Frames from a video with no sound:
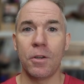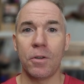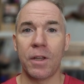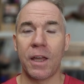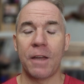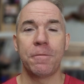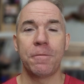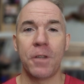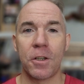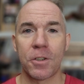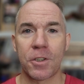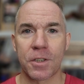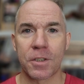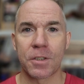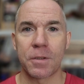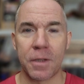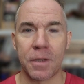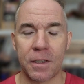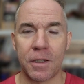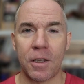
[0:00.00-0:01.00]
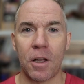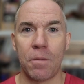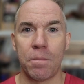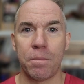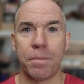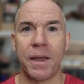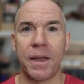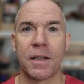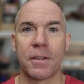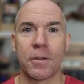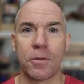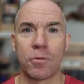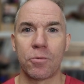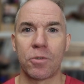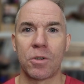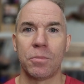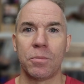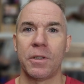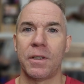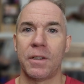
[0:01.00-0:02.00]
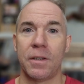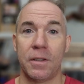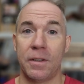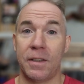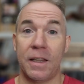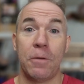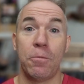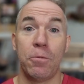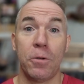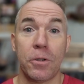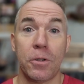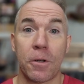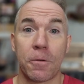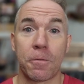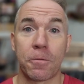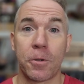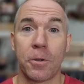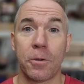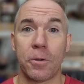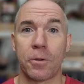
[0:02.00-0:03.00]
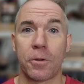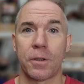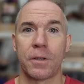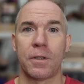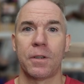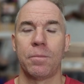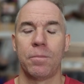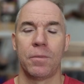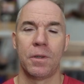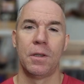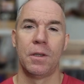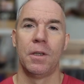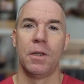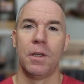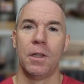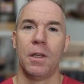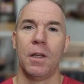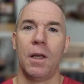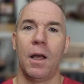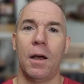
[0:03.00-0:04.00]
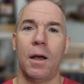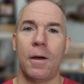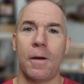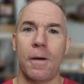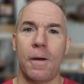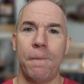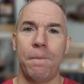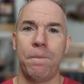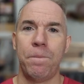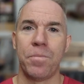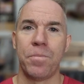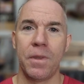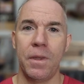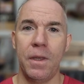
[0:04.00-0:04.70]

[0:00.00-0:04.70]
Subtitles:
have not just gone back to normal, and they will not for a long time.